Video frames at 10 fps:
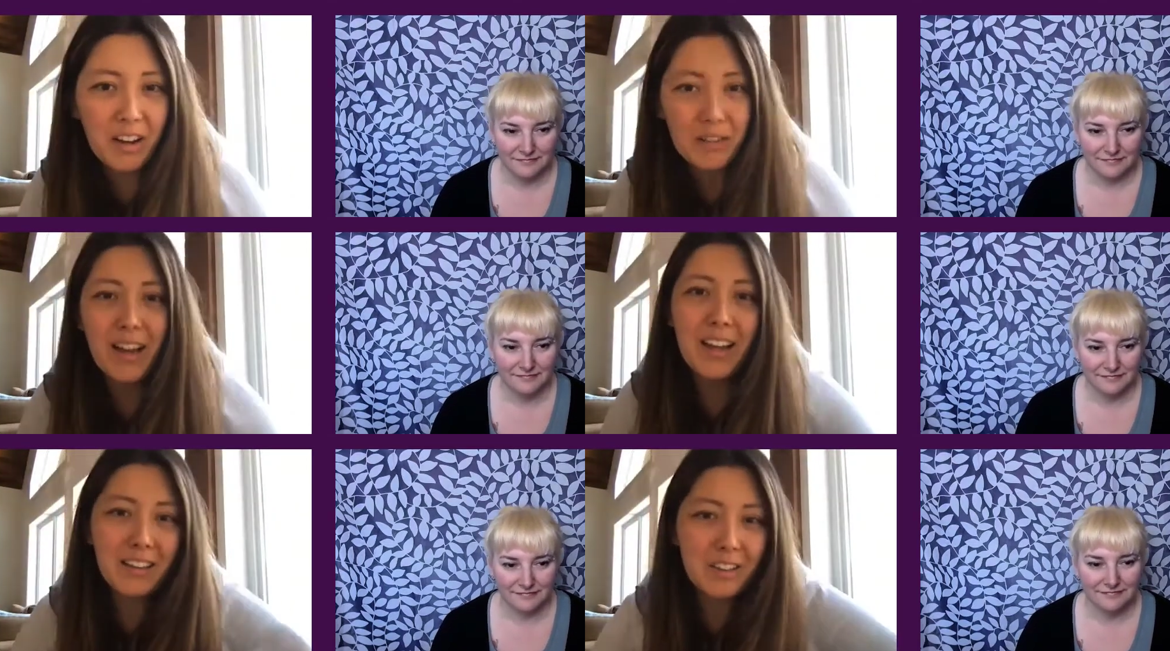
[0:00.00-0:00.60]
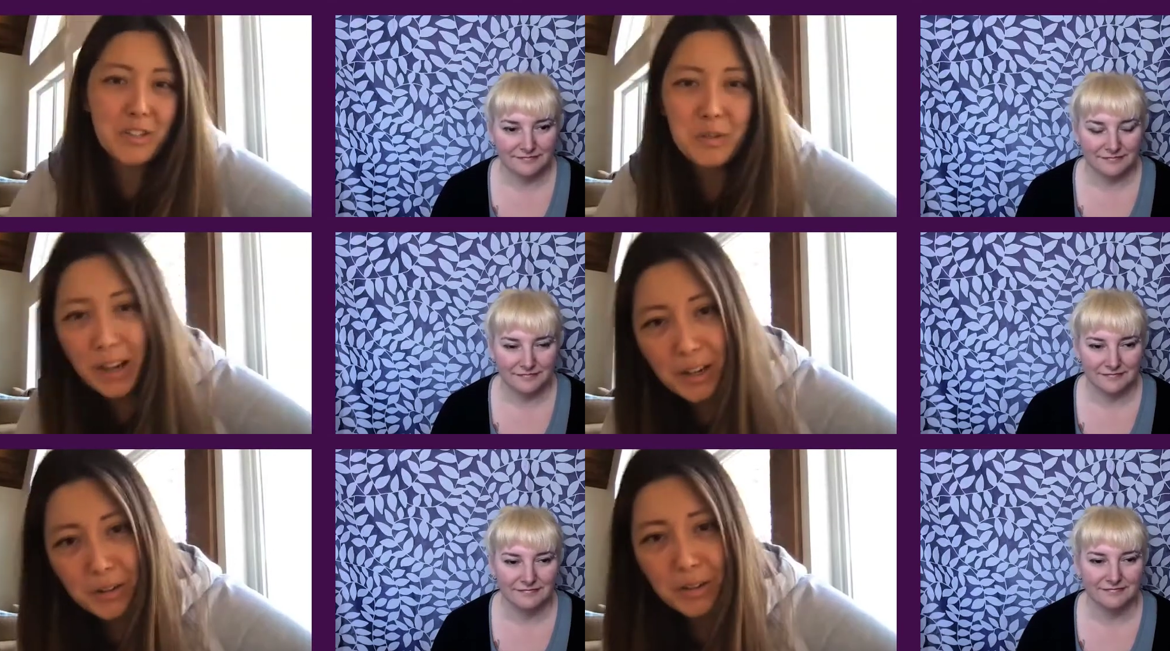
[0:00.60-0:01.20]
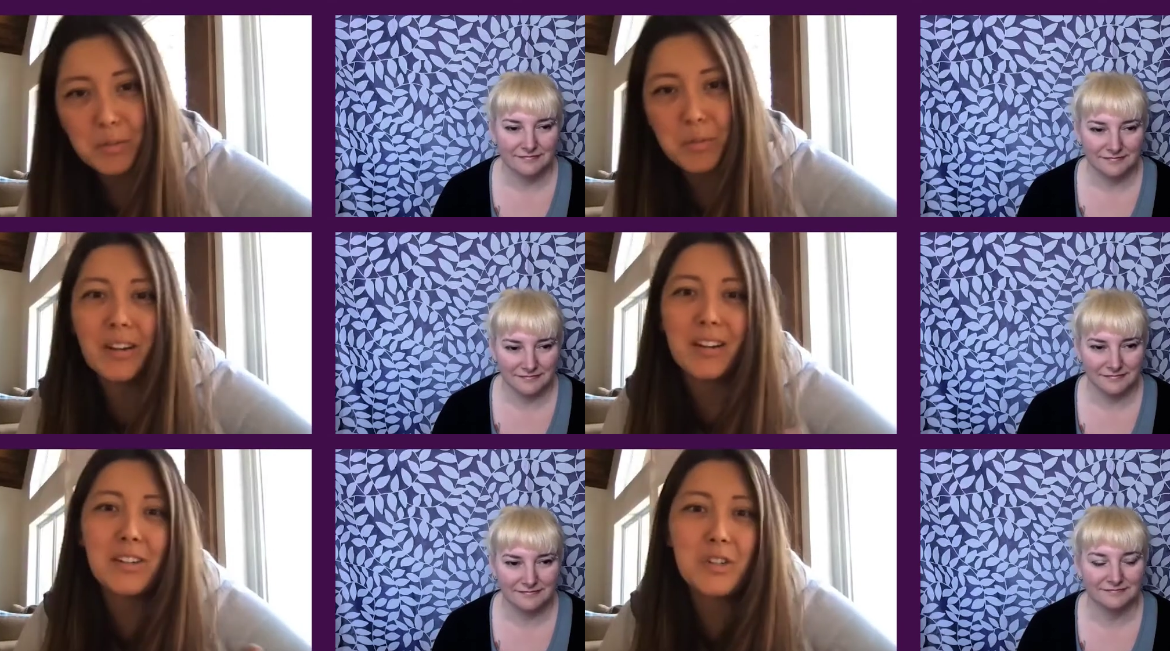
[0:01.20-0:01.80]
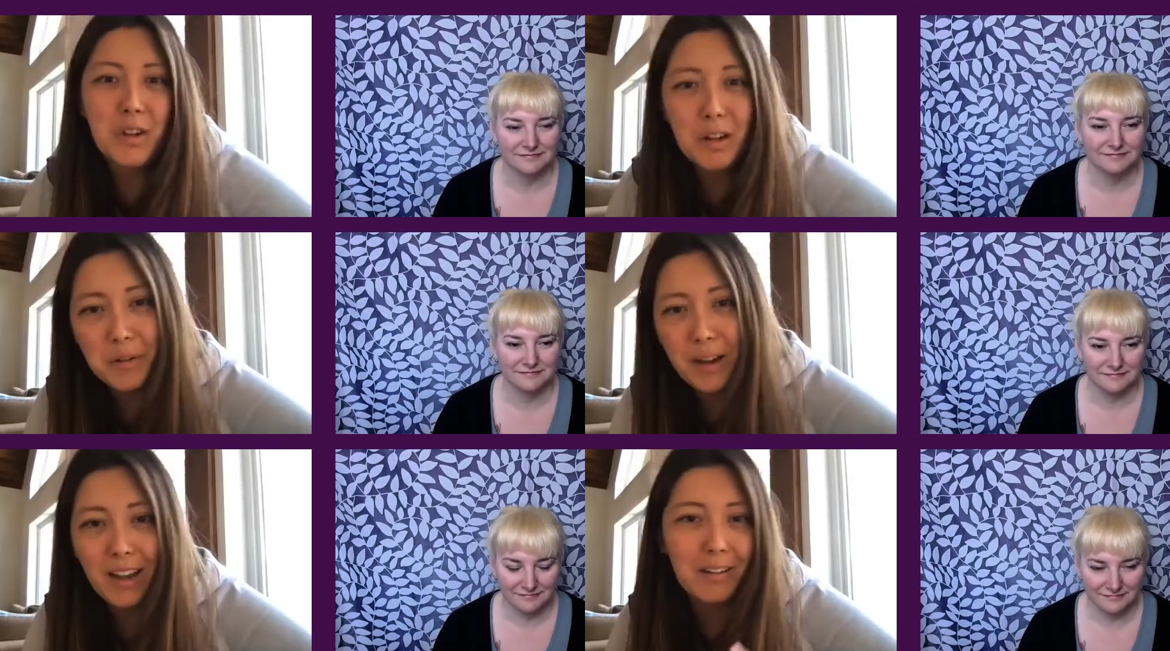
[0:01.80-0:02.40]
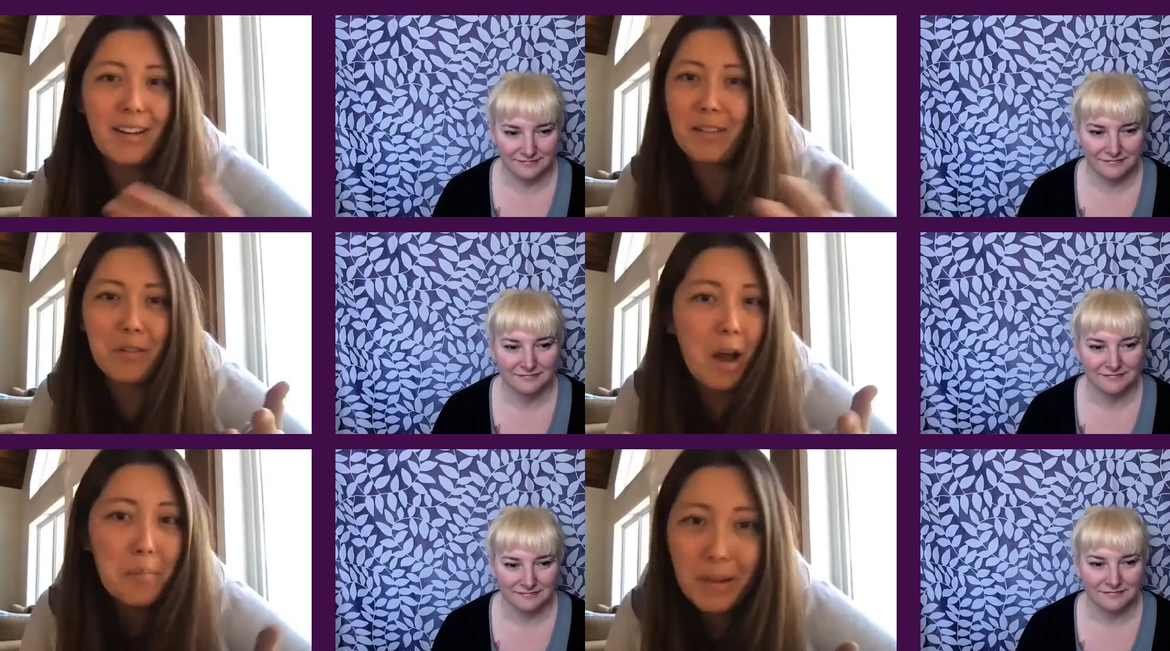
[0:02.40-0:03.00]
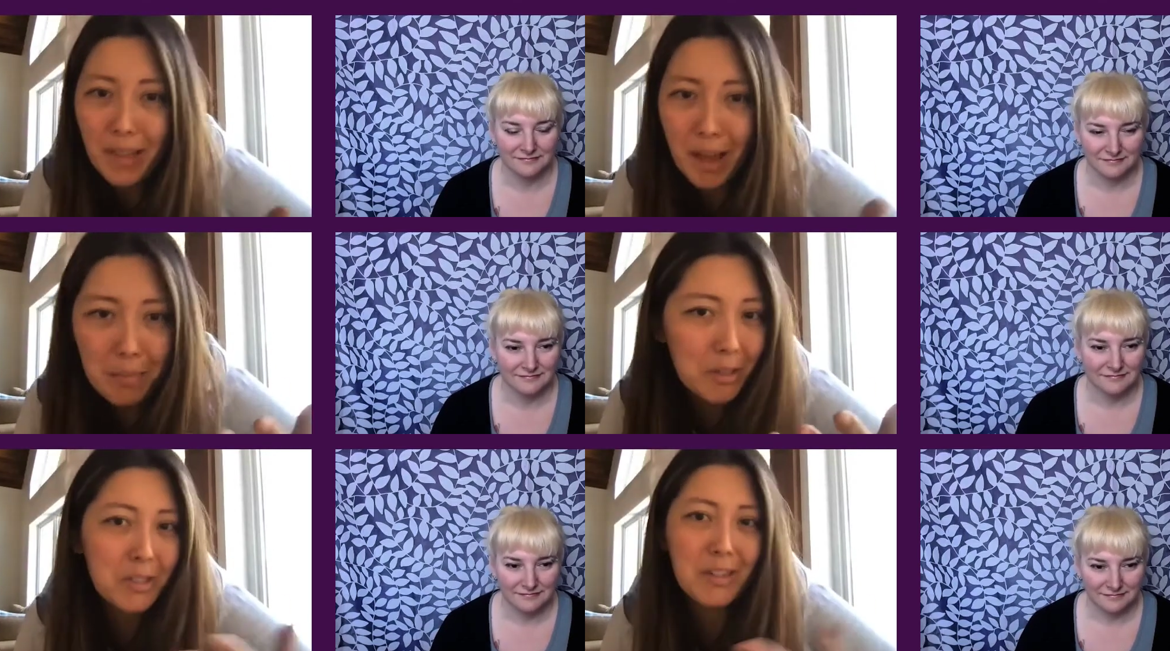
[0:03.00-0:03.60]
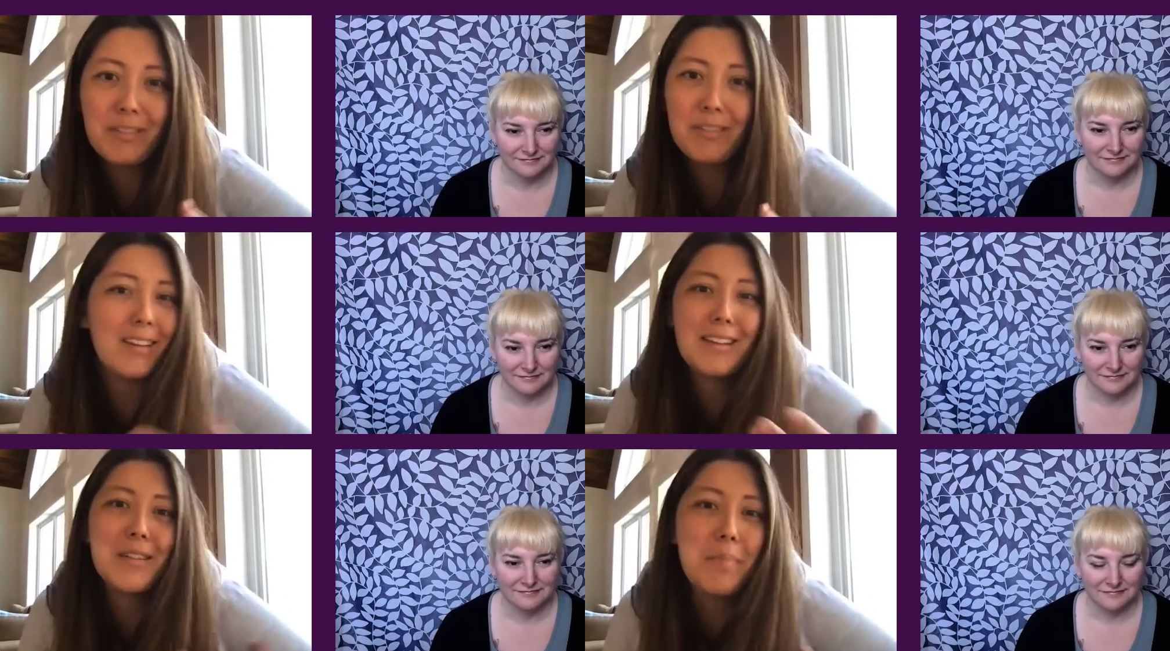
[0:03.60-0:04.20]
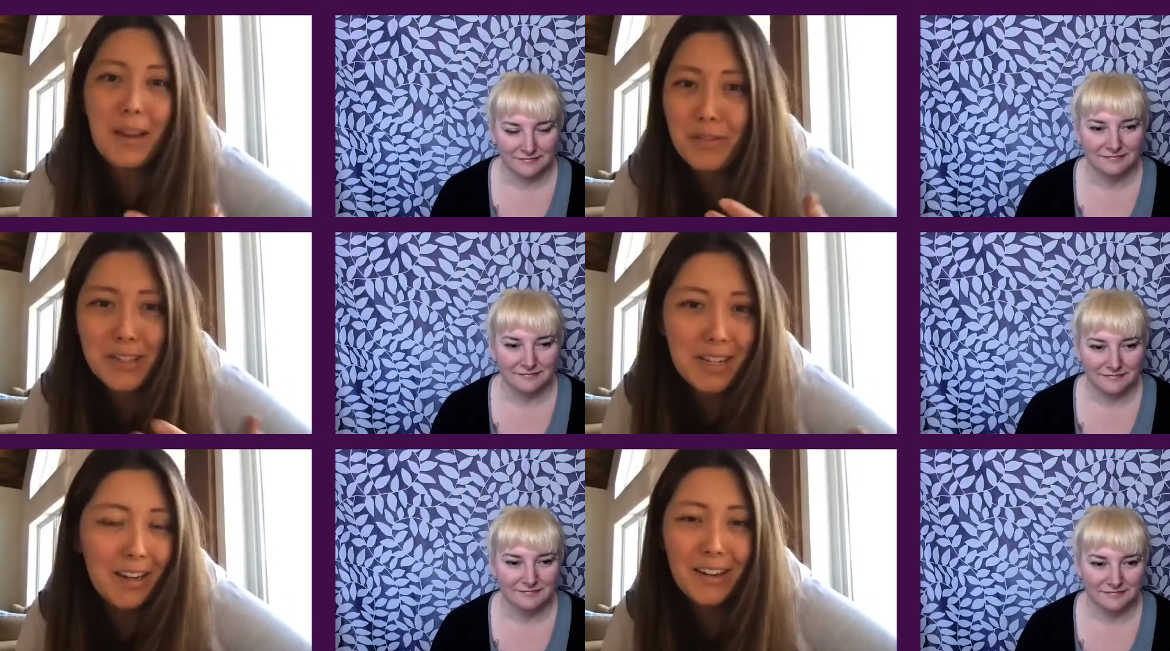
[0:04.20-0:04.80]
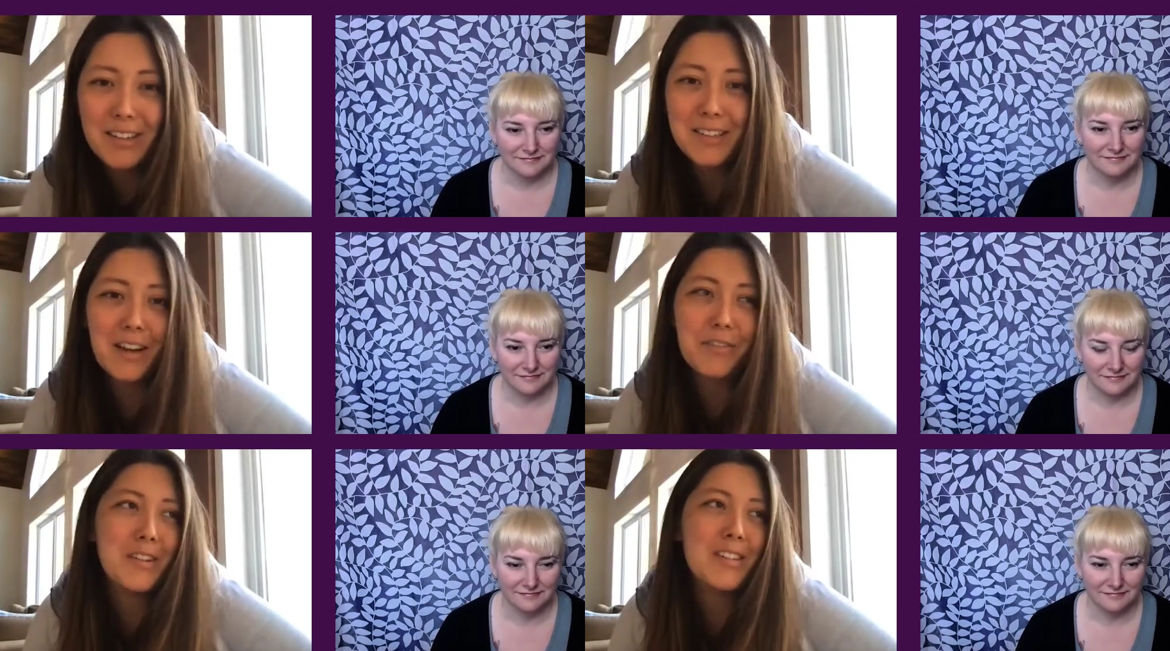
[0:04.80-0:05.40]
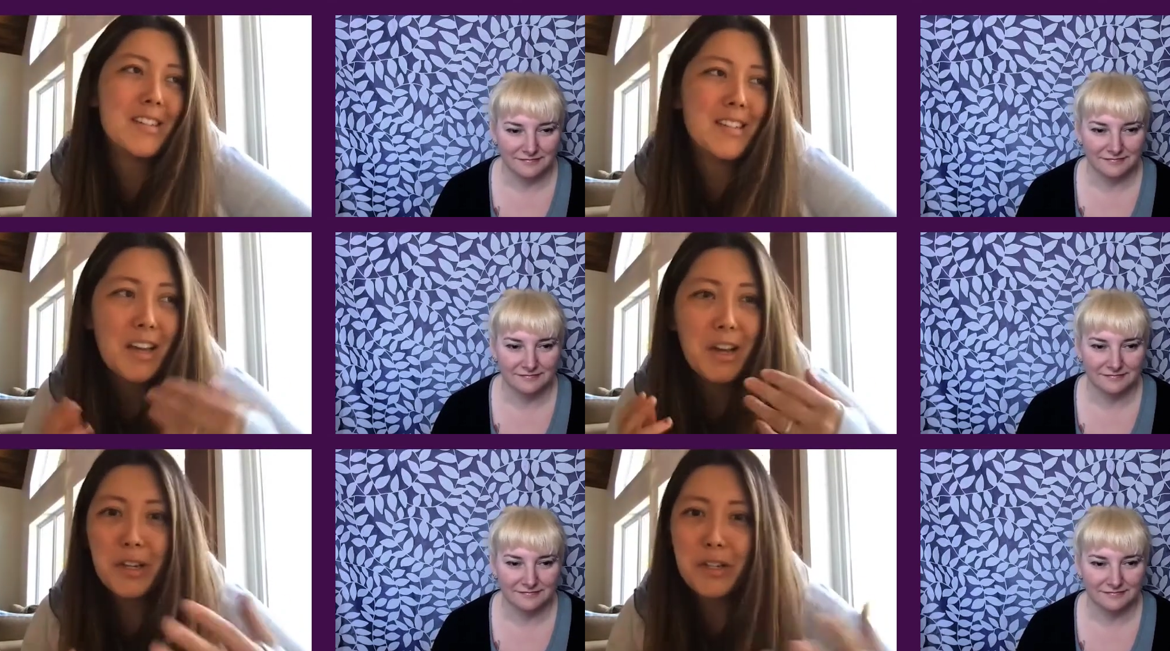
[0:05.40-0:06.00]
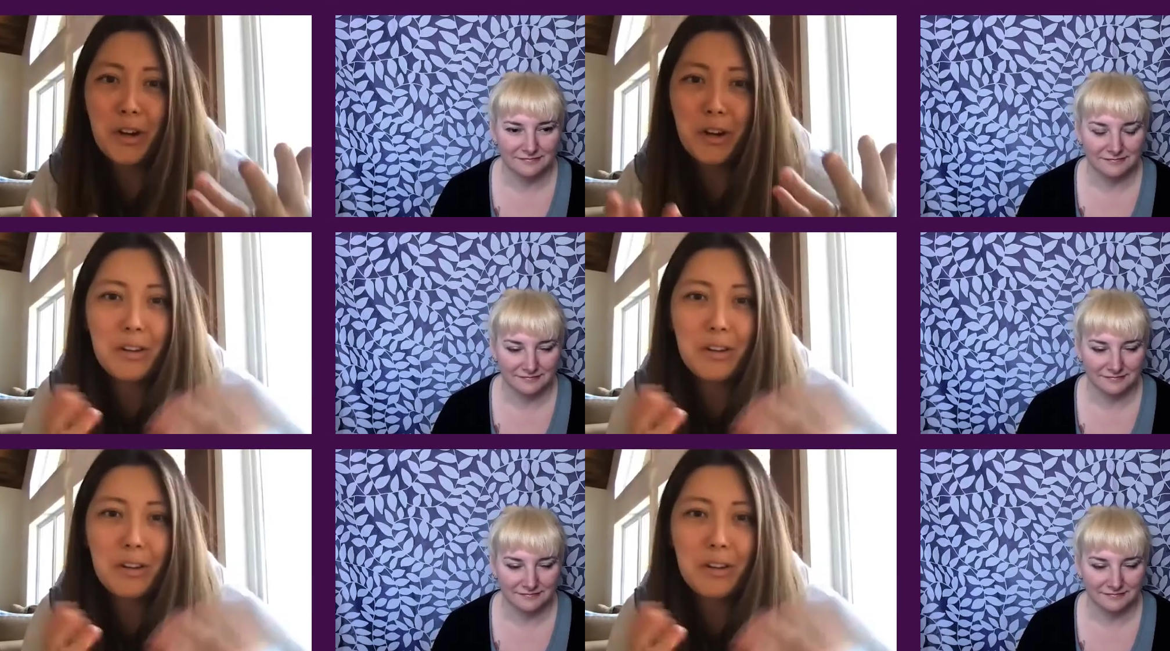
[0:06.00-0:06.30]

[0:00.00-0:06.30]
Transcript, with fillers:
Speaker 1: Right? Like, do I go to this work and struggle away and not bring that much like to pay for daycare and stuff versus starting